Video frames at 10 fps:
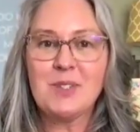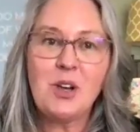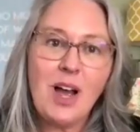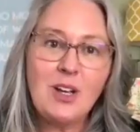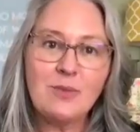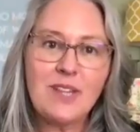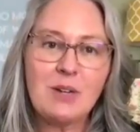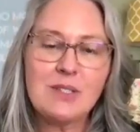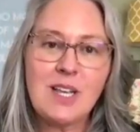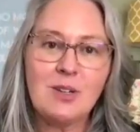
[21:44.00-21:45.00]
So I hope
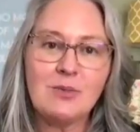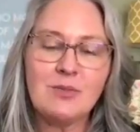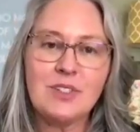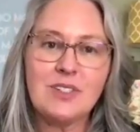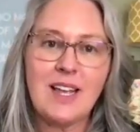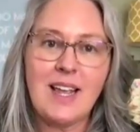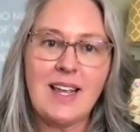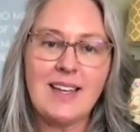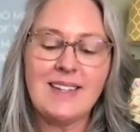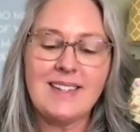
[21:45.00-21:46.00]
that was helpful
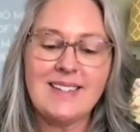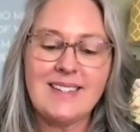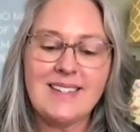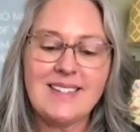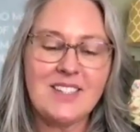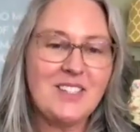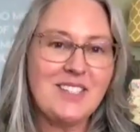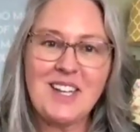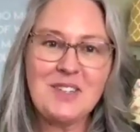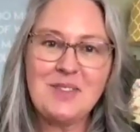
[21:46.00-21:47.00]
and
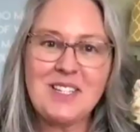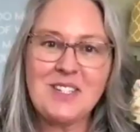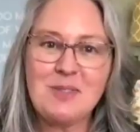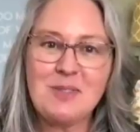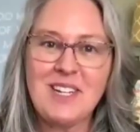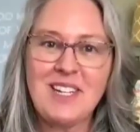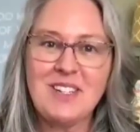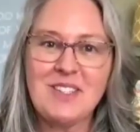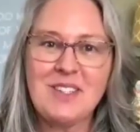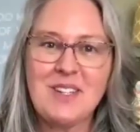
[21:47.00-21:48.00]
good luck with interpreting
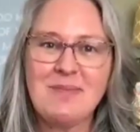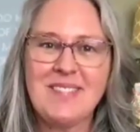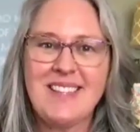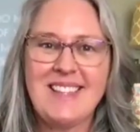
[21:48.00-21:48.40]
your dream.